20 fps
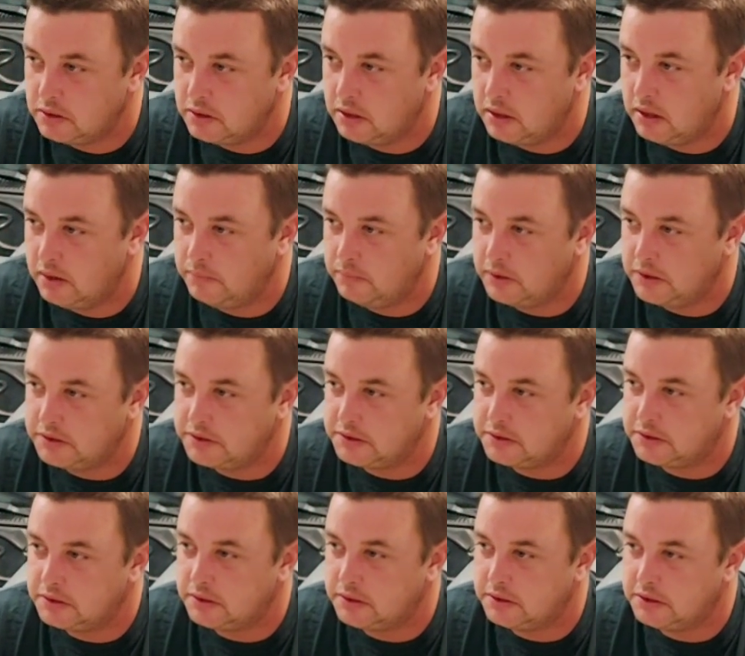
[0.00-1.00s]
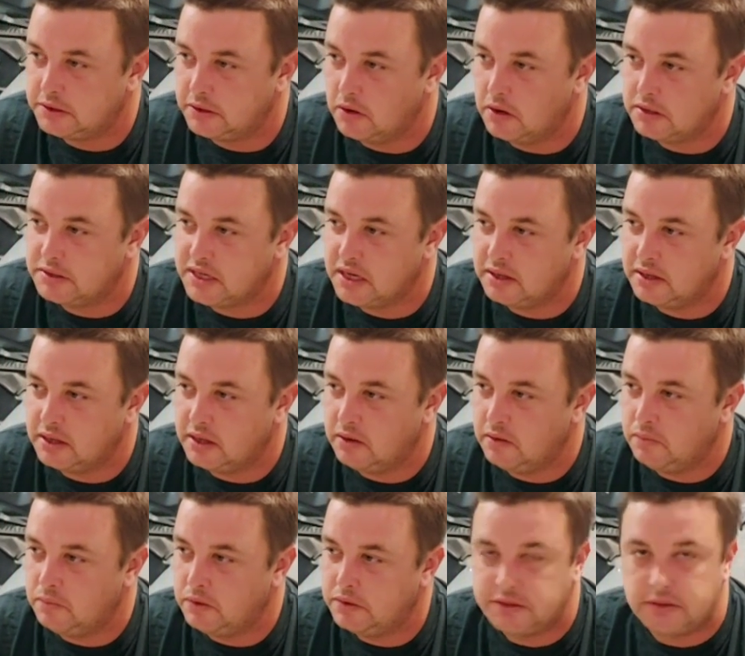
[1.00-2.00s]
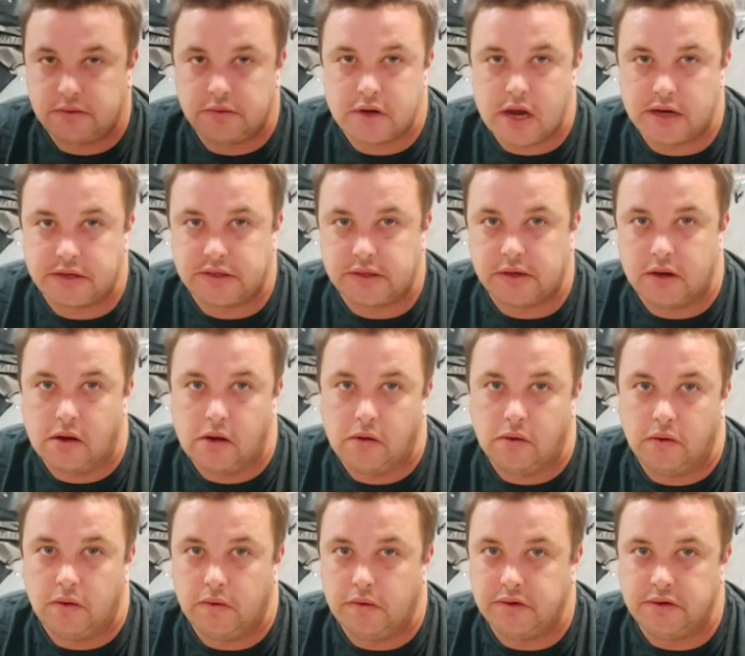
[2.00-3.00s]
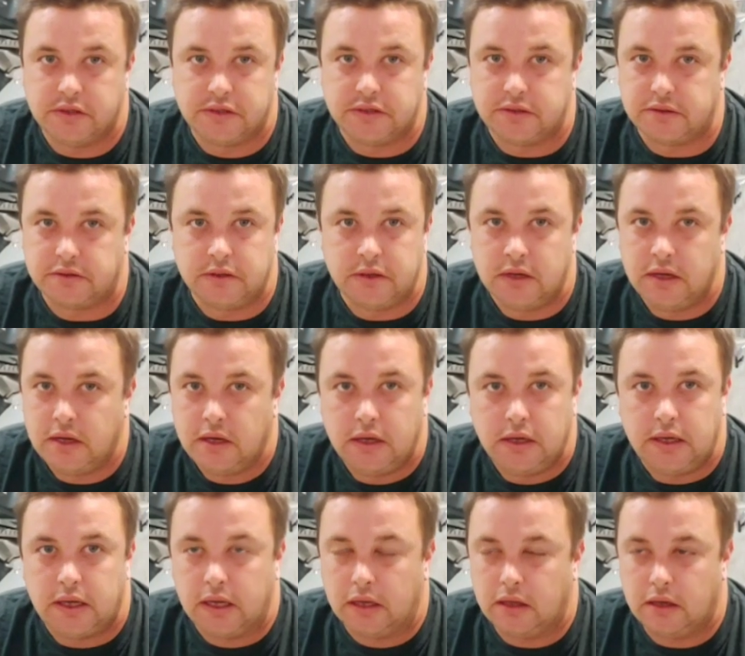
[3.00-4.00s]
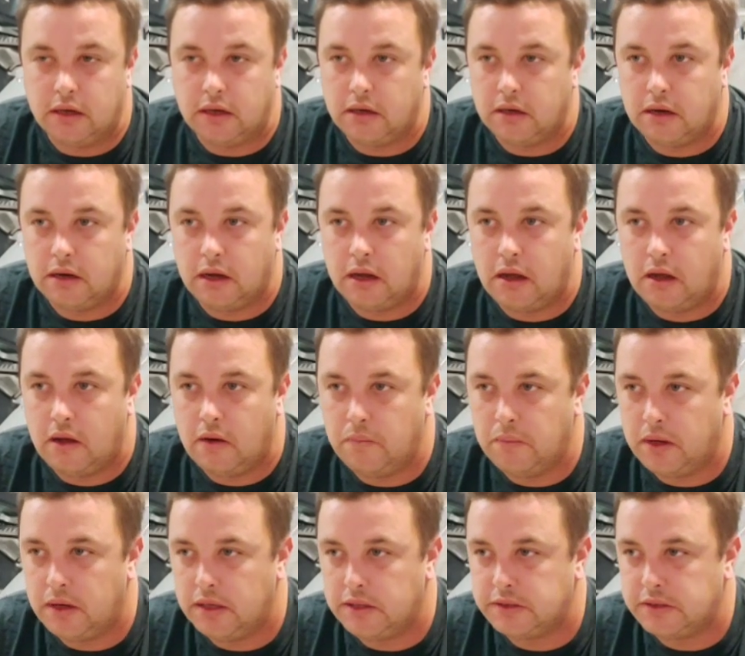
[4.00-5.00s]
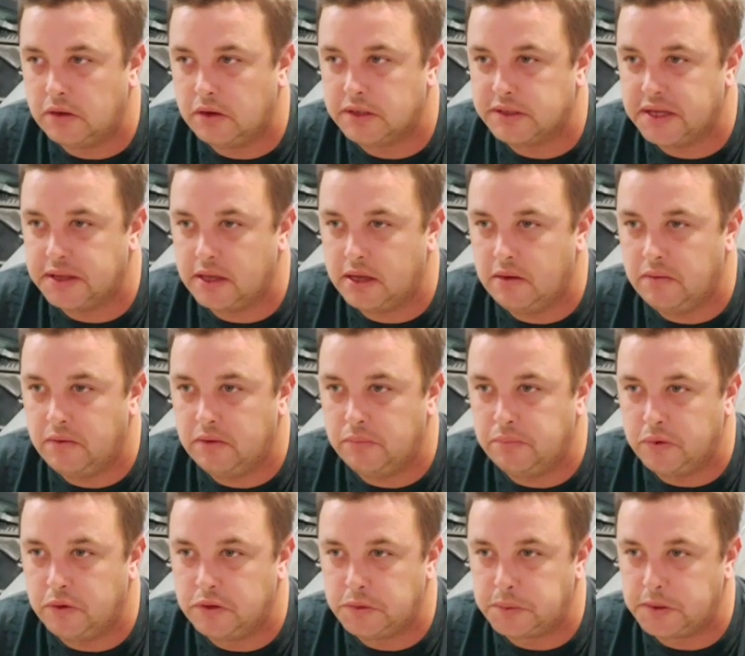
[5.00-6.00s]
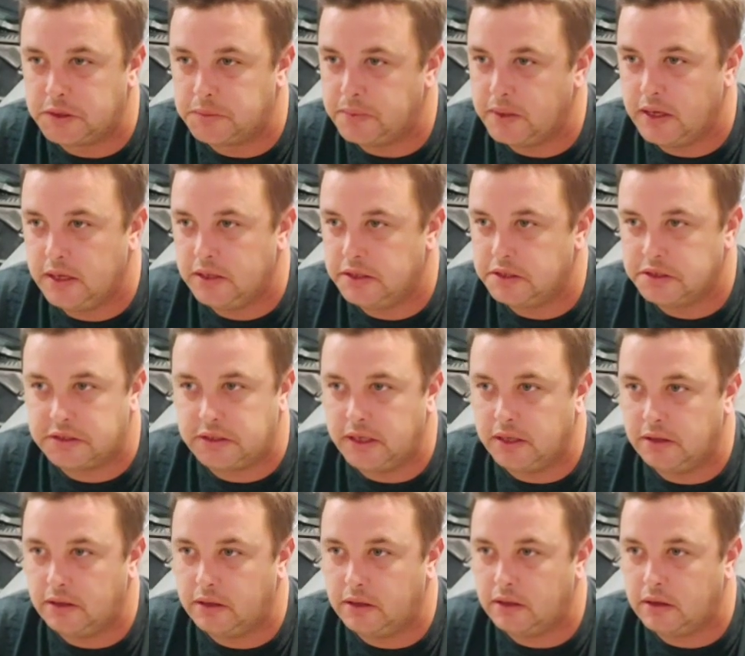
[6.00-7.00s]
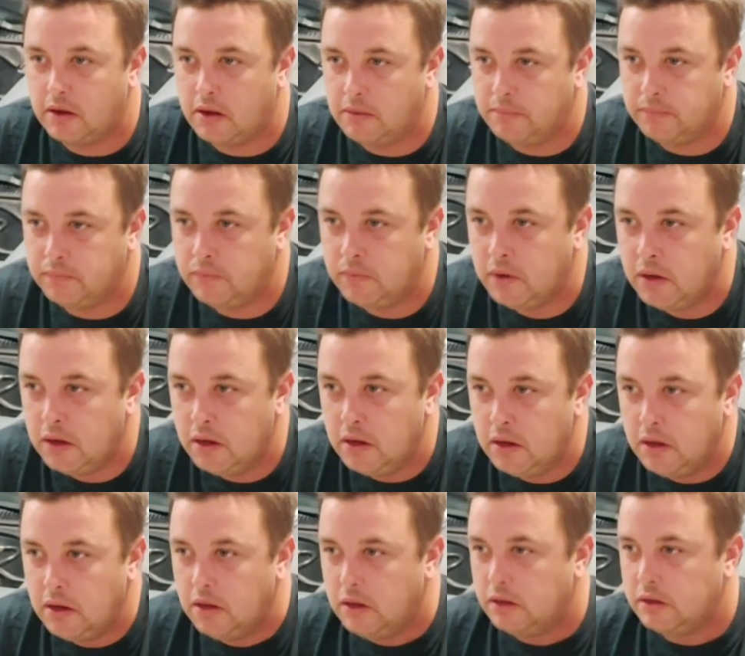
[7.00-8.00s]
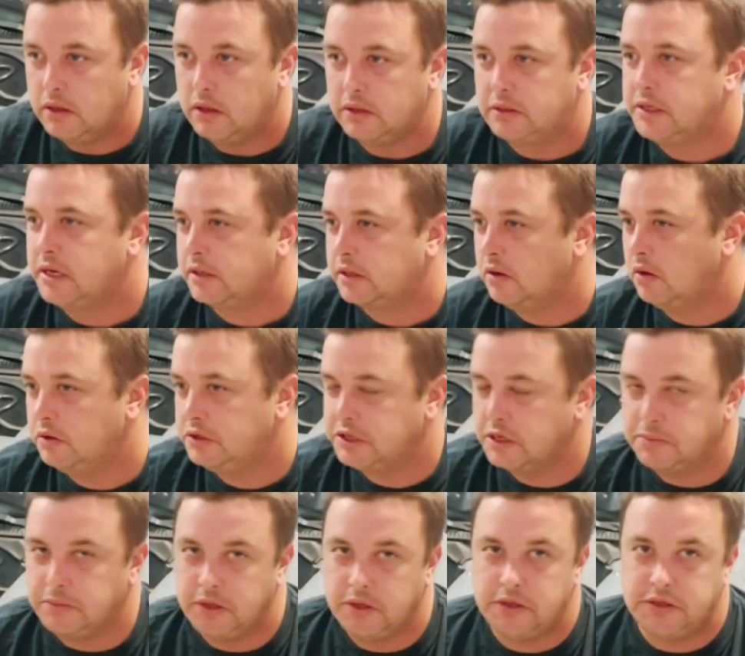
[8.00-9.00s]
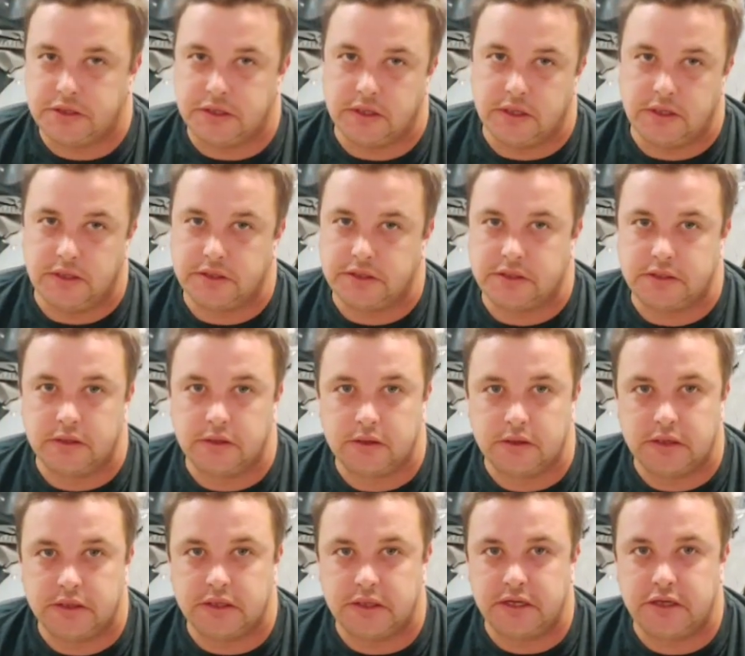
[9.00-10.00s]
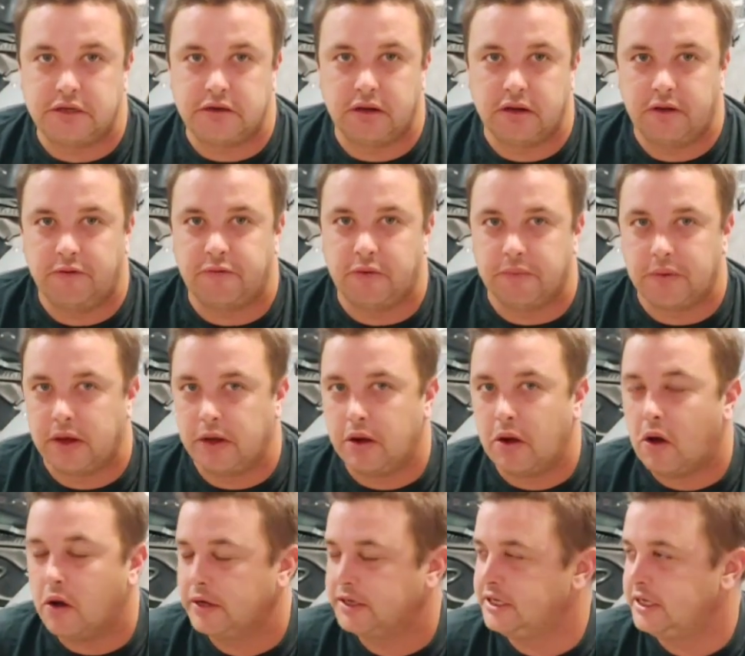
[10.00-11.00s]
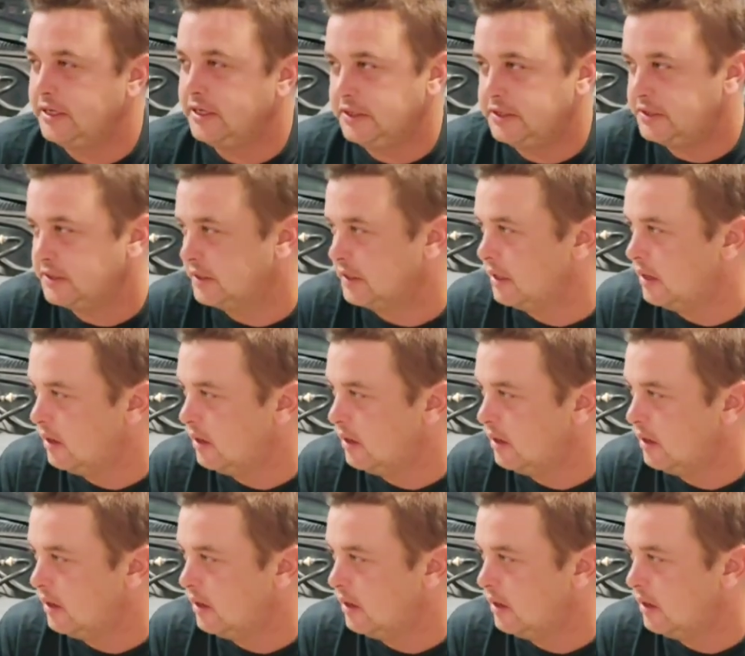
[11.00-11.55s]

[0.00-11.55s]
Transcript: There's guys out there with traction control who are just killing it, and there's guys out there with boost by speed who are just killing it. The technology I'm using is literally from the 90s.